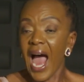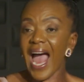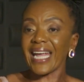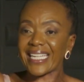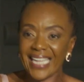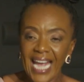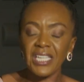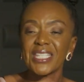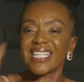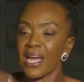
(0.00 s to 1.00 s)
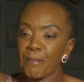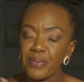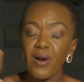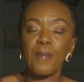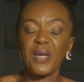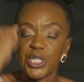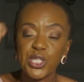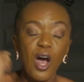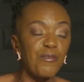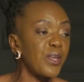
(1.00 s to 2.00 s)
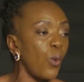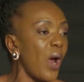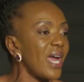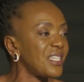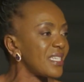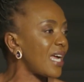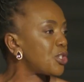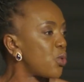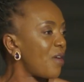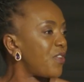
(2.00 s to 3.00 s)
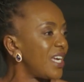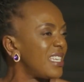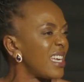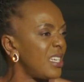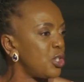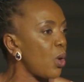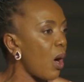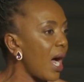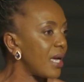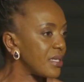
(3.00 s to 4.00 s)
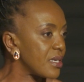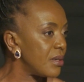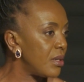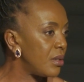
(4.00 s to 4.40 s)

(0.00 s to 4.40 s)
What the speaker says: against the promise of the word that you have hidden in your heart.